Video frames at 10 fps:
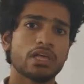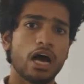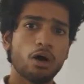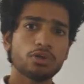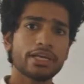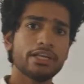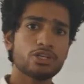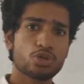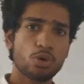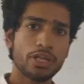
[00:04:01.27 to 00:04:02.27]
How they can be
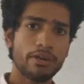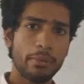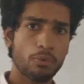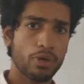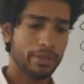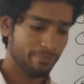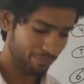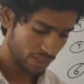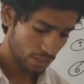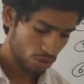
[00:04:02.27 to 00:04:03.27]
stored in a memory?
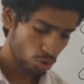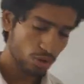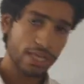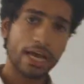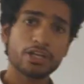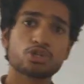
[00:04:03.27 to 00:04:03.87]
So they are